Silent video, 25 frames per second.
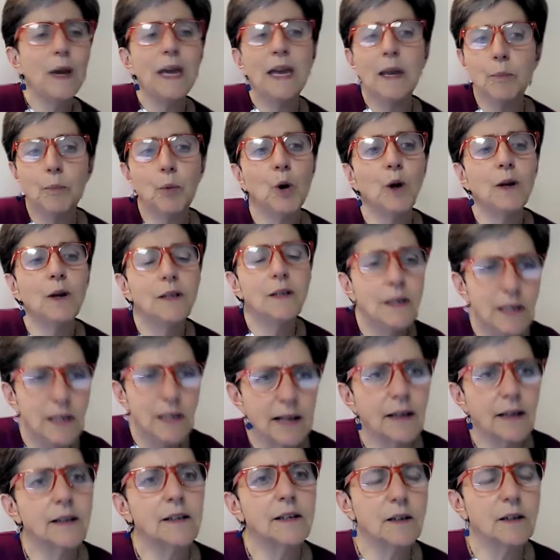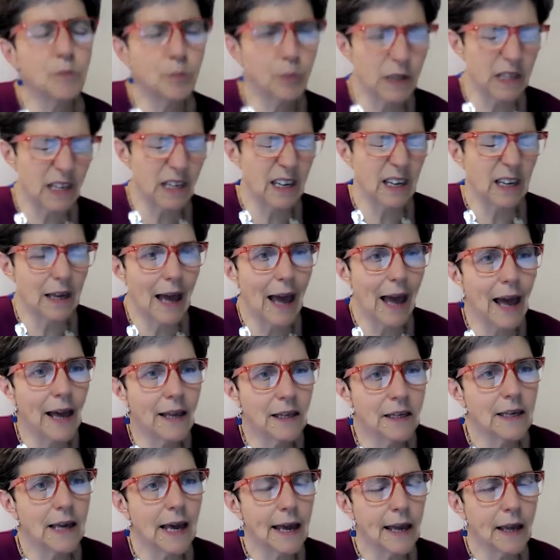we predictably
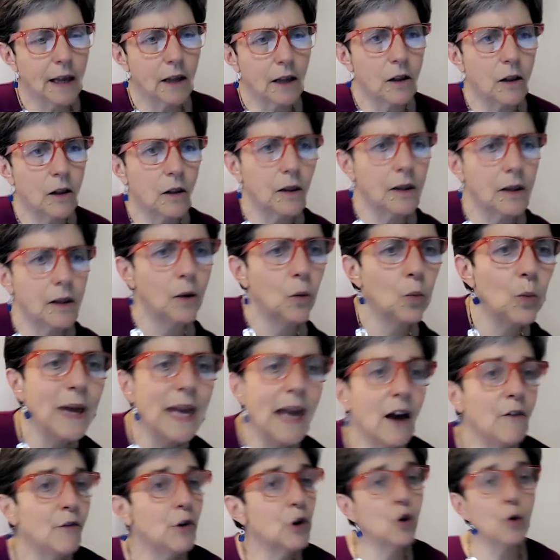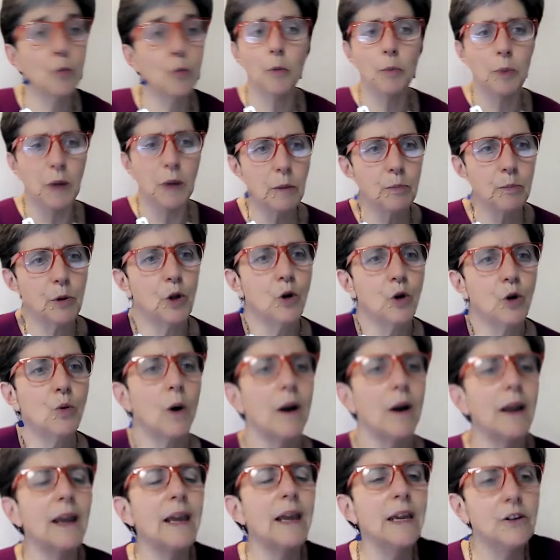at Yale, we have a group of people
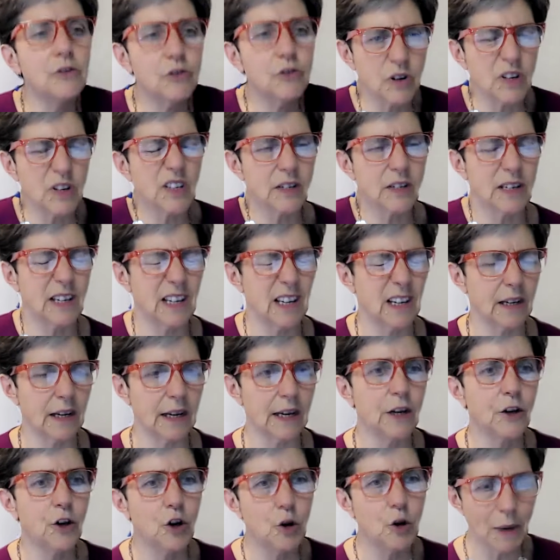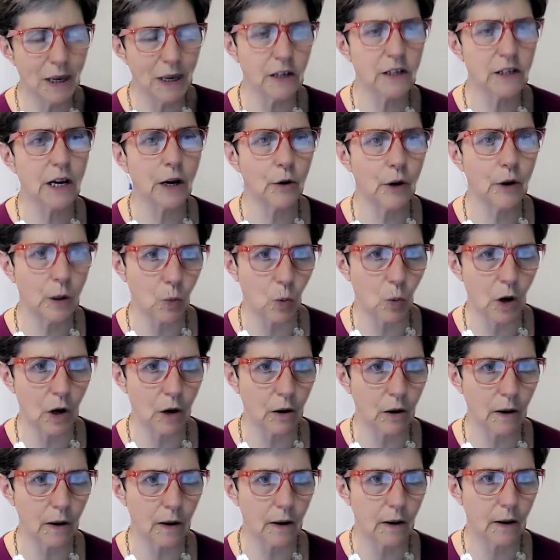who are interested in humanitarian
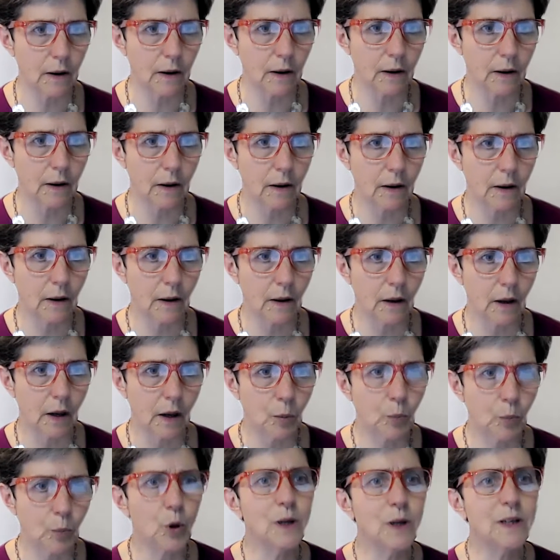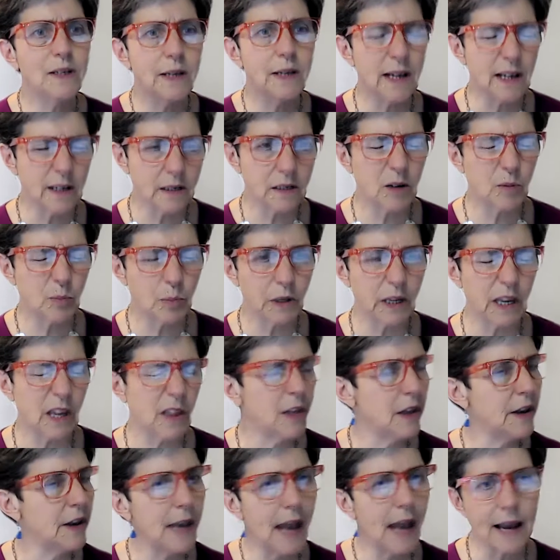work.
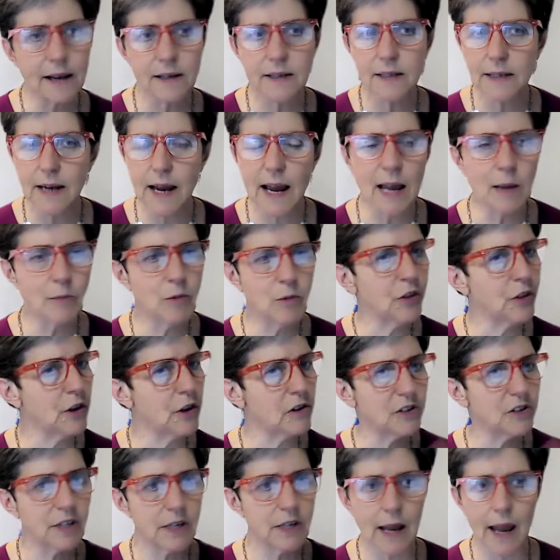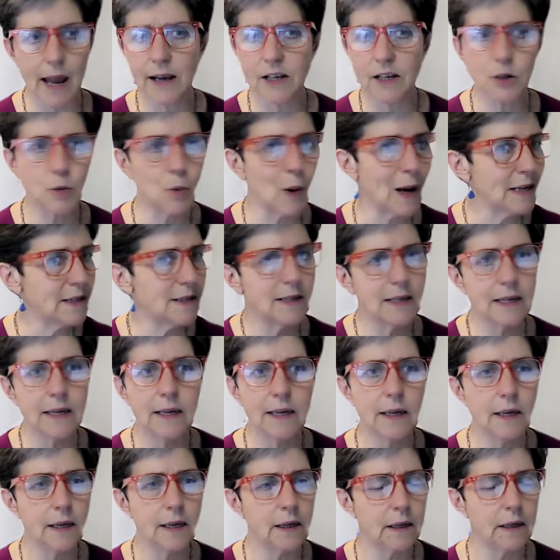Predictably, the next time that there's an
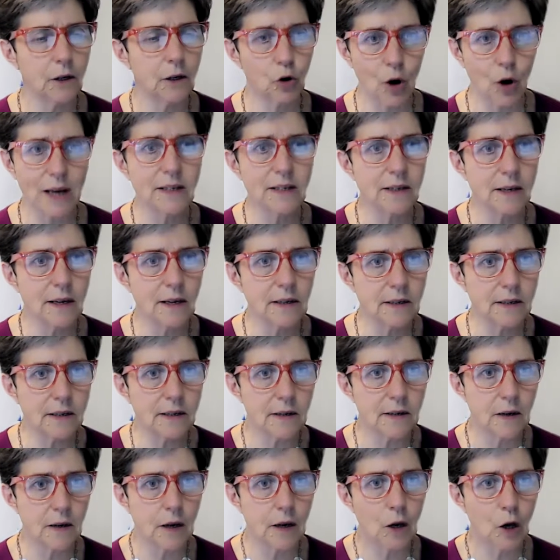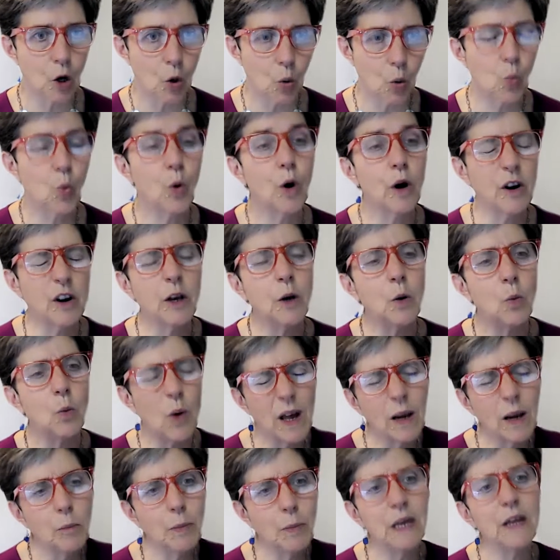XYZ crisis, we're going to
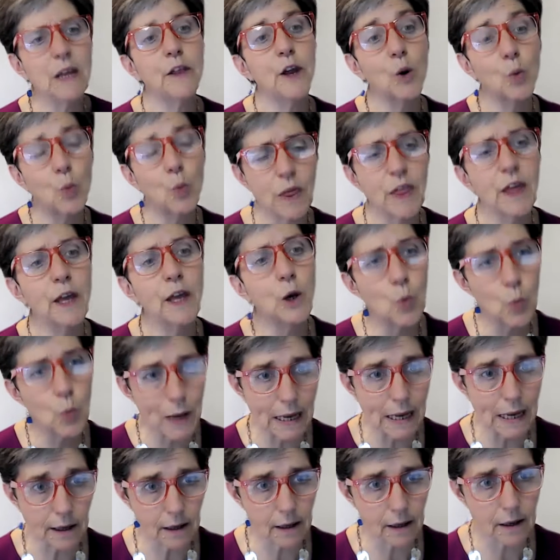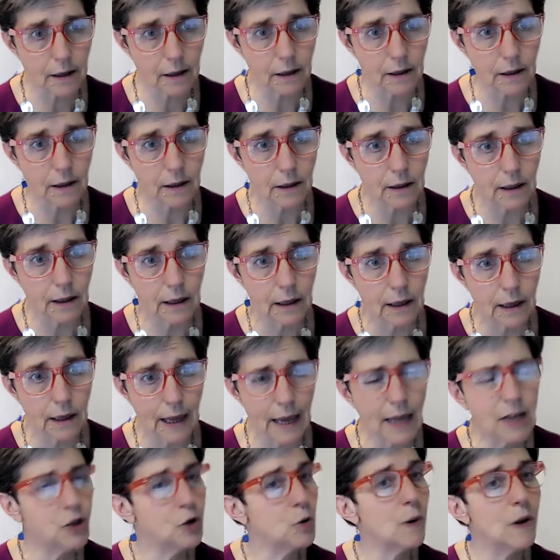want to be there within a week
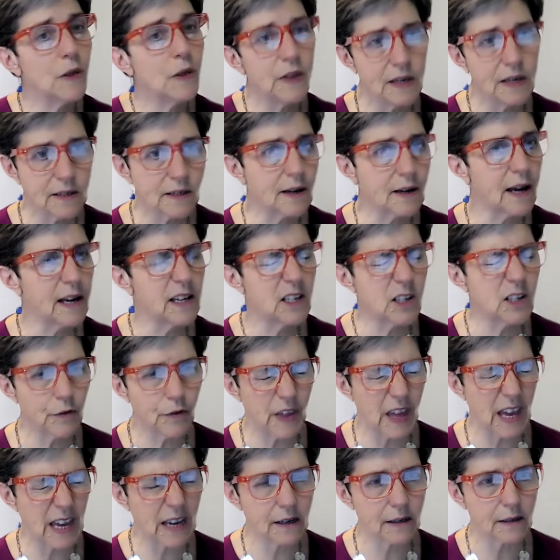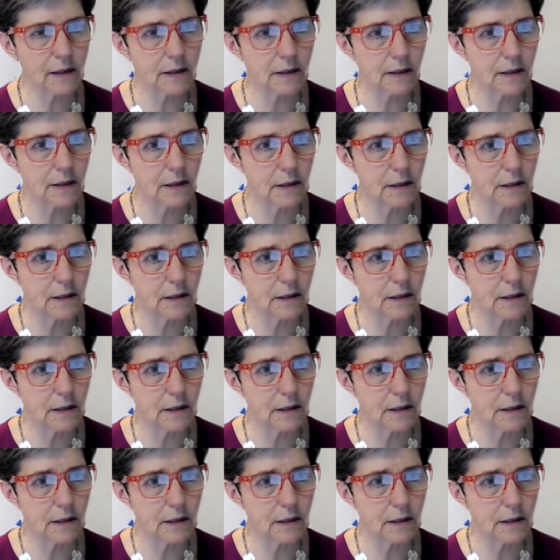and doing these kinds of things.